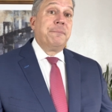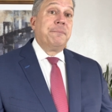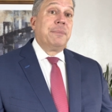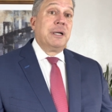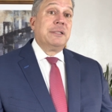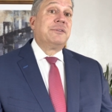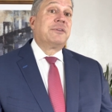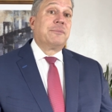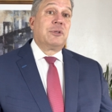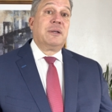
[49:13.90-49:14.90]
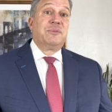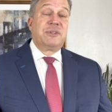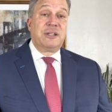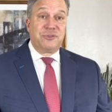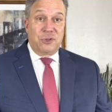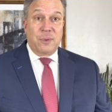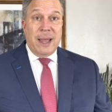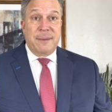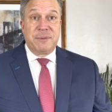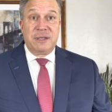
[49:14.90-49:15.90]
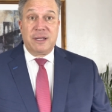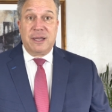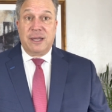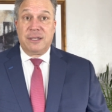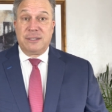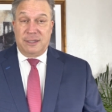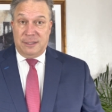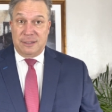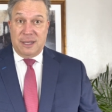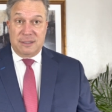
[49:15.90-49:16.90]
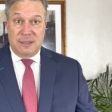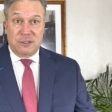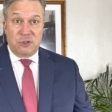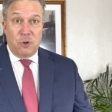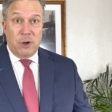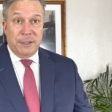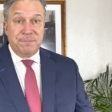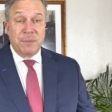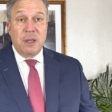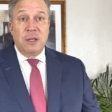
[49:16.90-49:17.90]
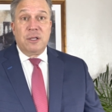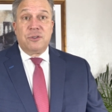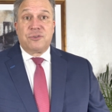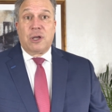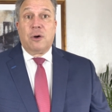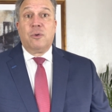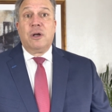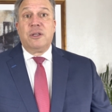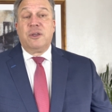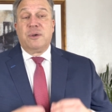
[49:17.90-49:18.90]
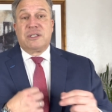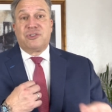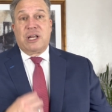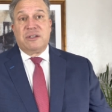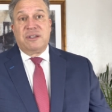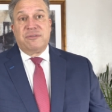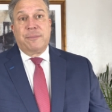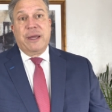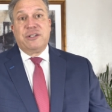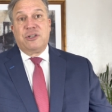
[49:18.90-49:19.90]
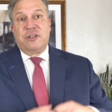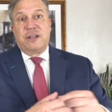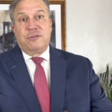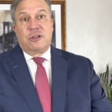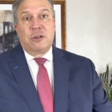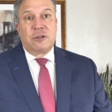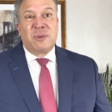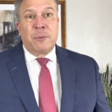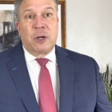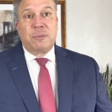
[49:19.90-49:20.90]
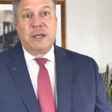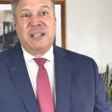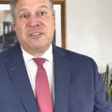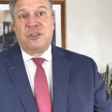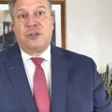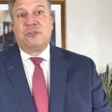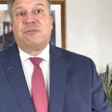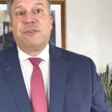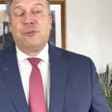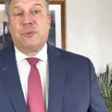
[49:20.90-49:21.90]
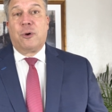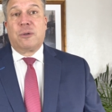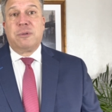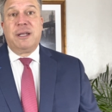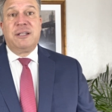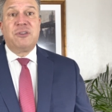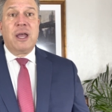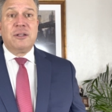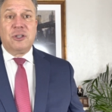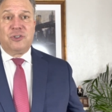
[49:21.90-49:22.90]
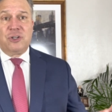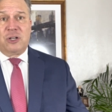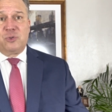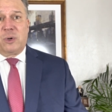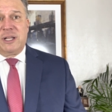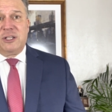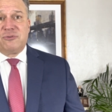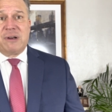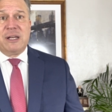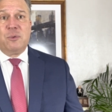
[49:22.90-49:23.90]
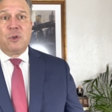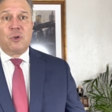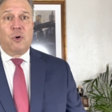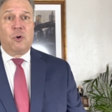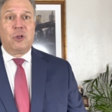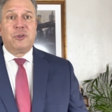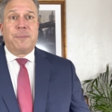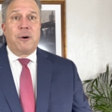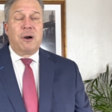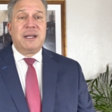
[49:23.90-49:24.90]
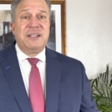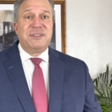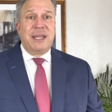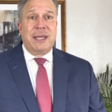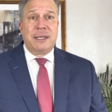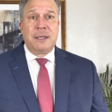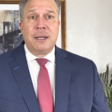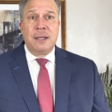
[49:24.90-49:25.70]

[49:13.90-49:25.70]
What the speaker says: But sometimes things do happen and you need to contact the court. So you exchange the information, you give the clerk the marked pleadings, the judge reviews the marked pleadings, the judge, when he's ready, will call the parties in